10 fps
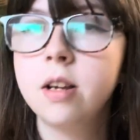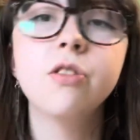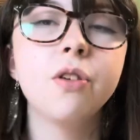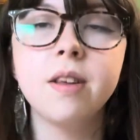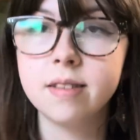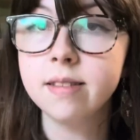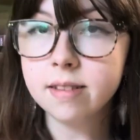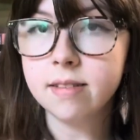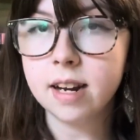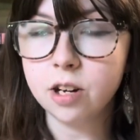So this is the
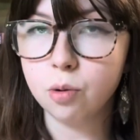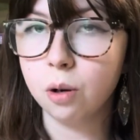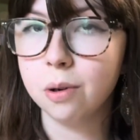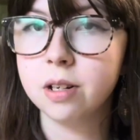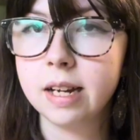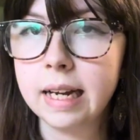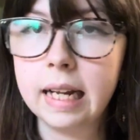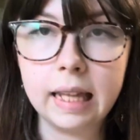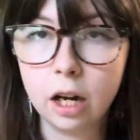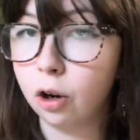stage where we're
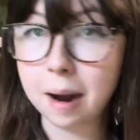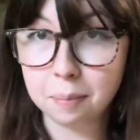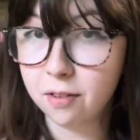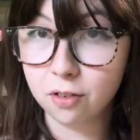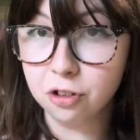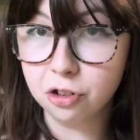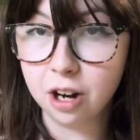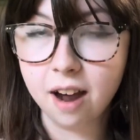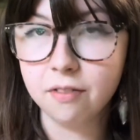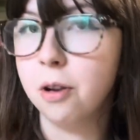taking that crappy first
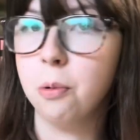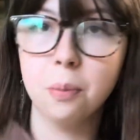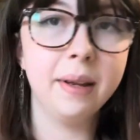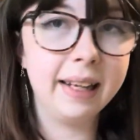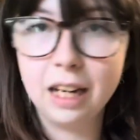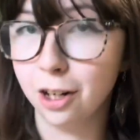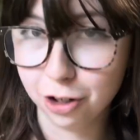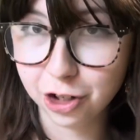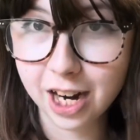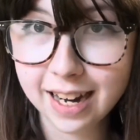draft and we're making her
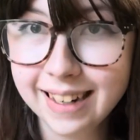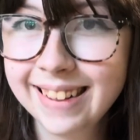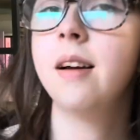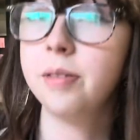shine.